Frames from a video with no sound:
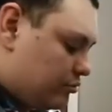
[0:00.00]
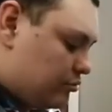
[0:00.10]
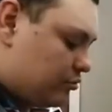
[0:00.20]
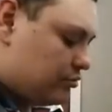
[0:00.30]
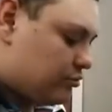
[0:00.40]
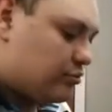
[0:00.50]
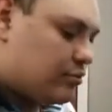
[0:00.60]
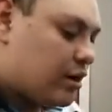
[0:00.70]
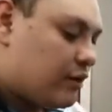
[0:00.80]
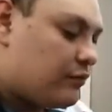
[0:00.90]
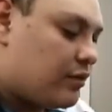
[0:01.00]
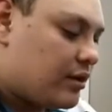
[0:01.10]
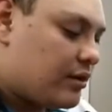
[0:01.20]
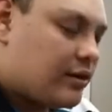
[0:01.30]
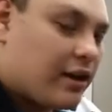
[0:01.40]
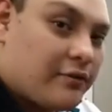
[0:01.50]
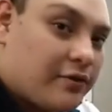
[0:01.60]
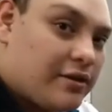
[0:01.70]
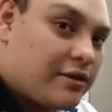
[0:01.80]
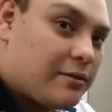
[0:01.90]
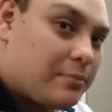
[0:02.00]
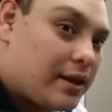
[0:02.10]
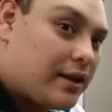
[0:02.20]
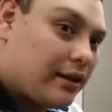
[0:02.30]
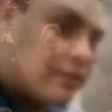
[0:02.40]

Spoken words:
Well, we're halfway done to pinning.